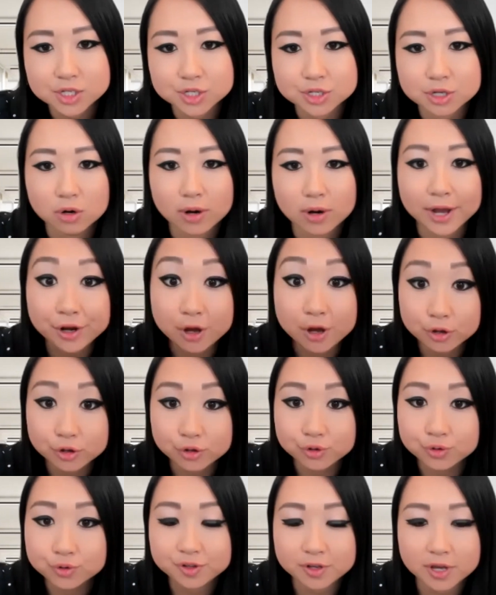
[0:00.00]
So I know
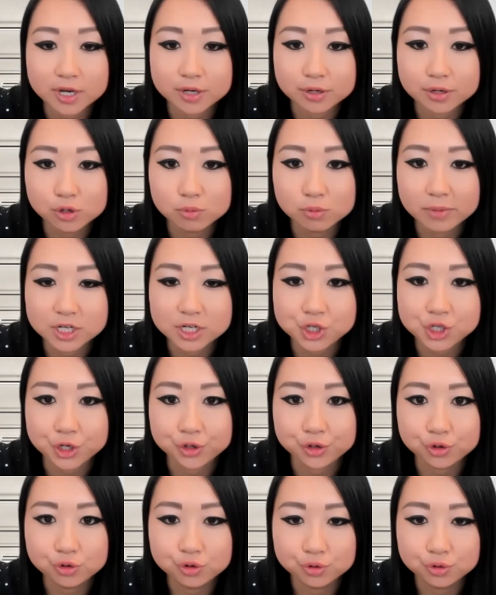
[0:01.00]
you mentioned
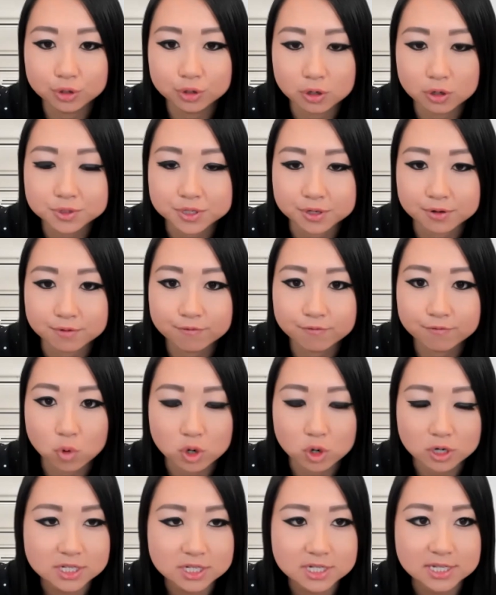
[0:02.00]
you do loans in
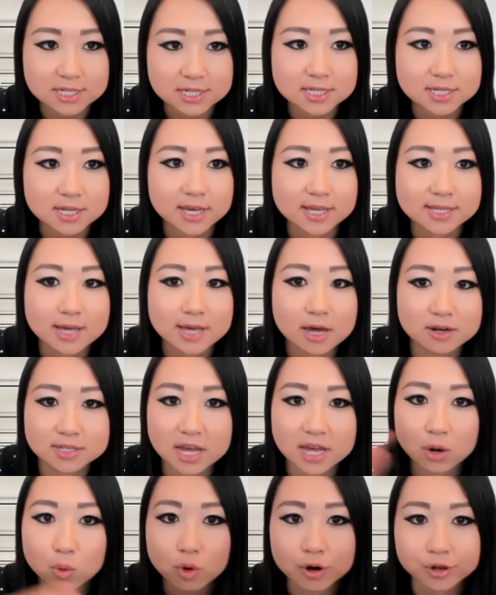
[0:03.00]
14 states. How does
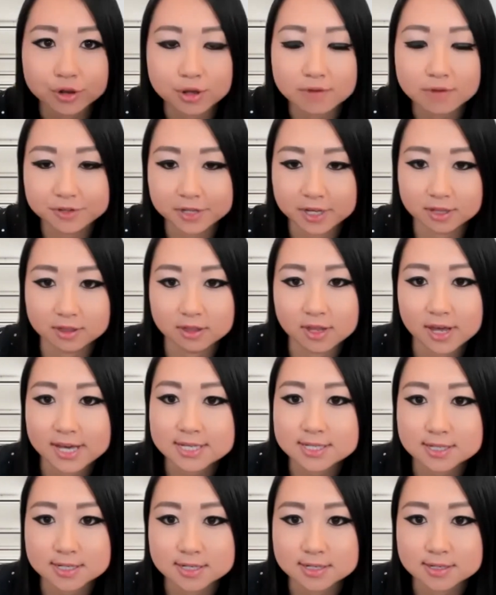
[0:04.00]
that work? You have to get
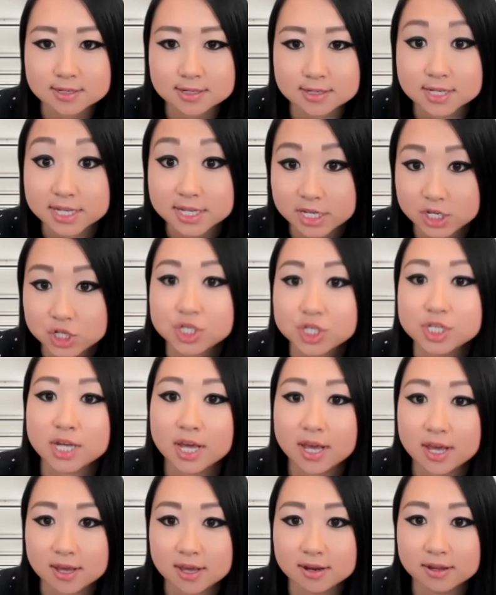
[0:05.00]
licensed in each
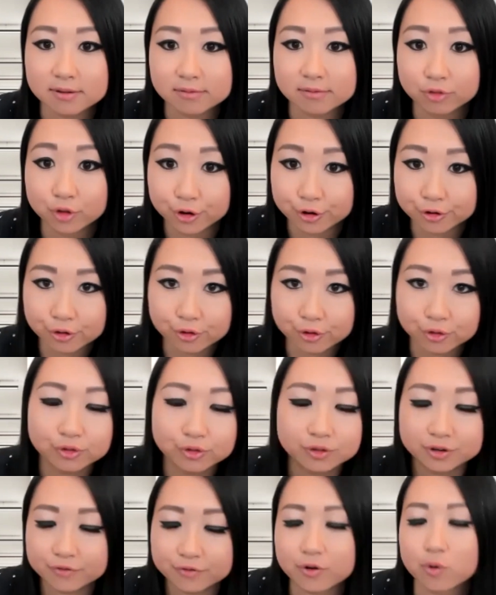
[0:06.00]
state and learn
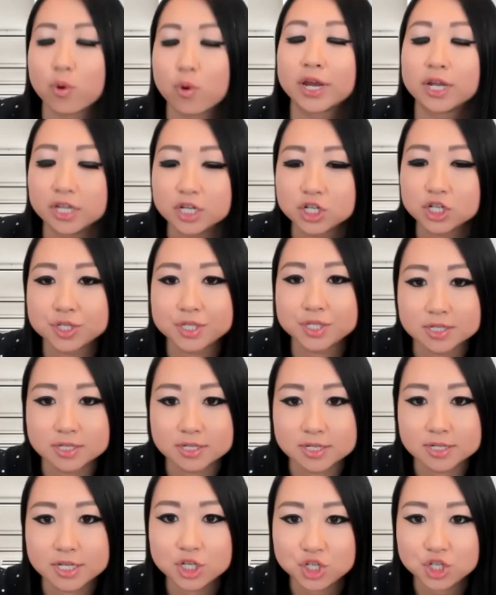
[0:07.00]
the different regulations in
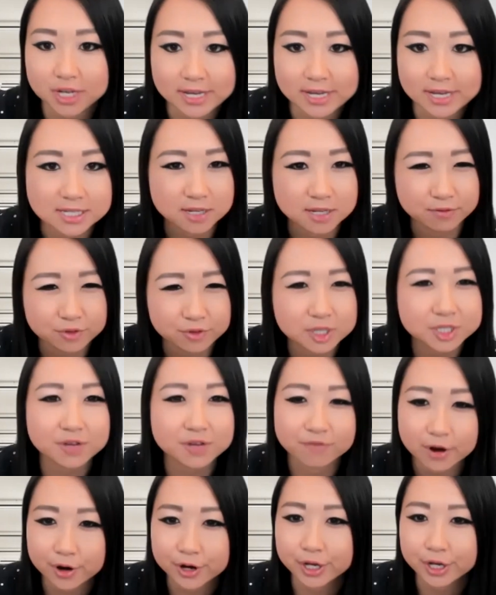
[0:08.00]
each state. Does it
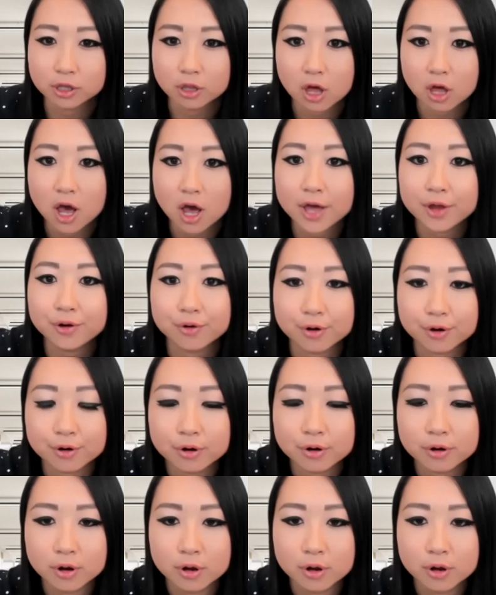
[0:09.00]
vary a lot, or?